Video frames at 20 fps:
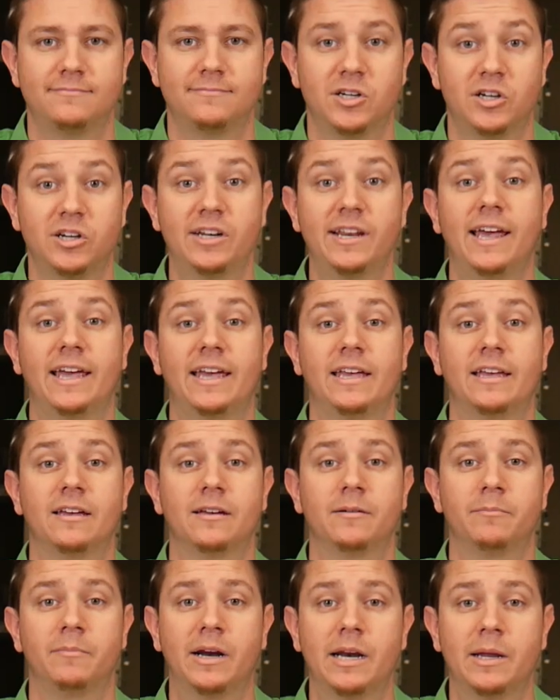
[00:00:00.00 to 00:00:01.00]
Good day,
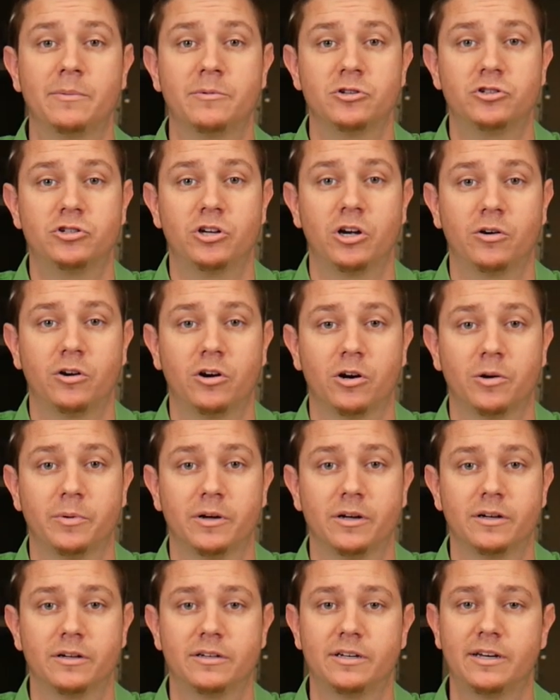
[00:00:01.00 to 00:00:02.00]
my name is Joe
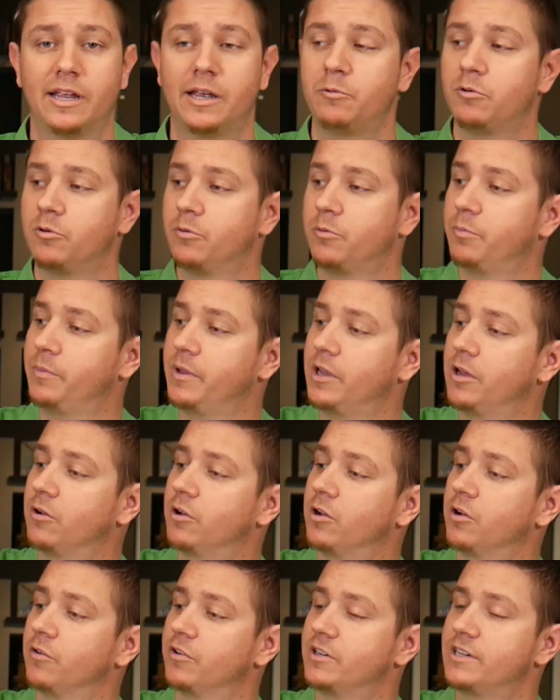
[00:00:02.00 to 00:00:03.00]
Gerba. Today we'll be
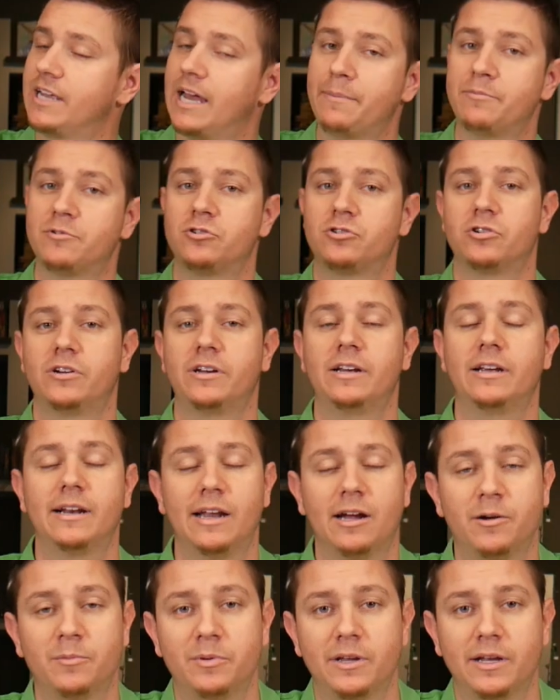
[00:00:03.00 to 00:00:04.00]
going over Tapestry and
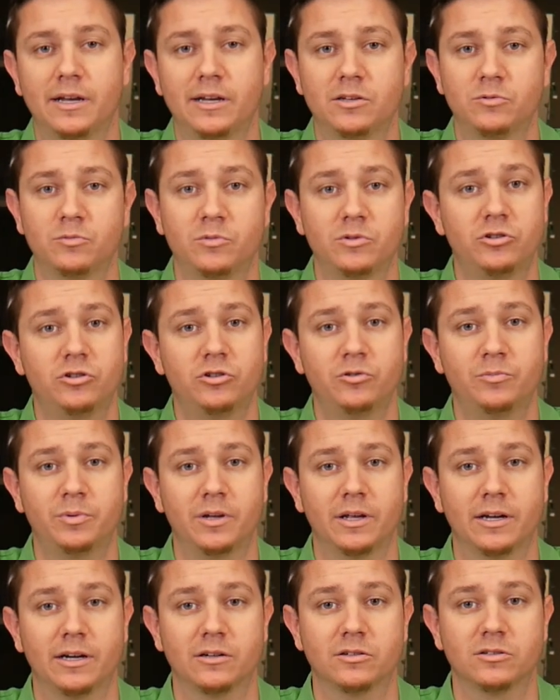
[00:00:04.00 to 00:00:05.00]
how it plays with 2
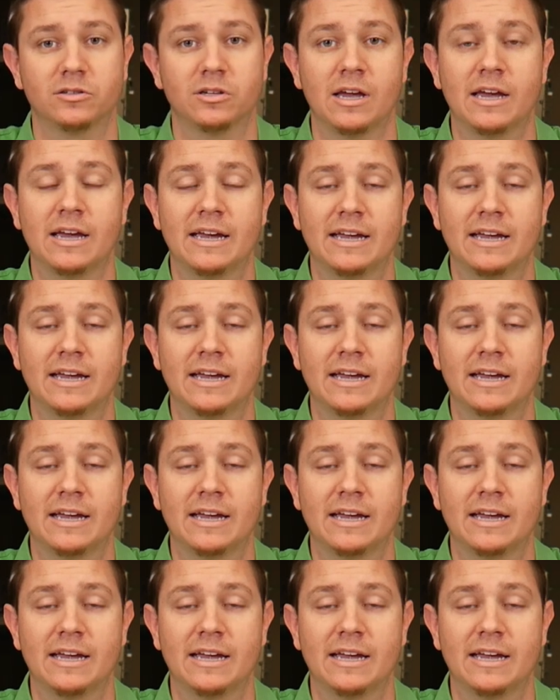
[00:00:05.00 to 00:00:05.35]
players.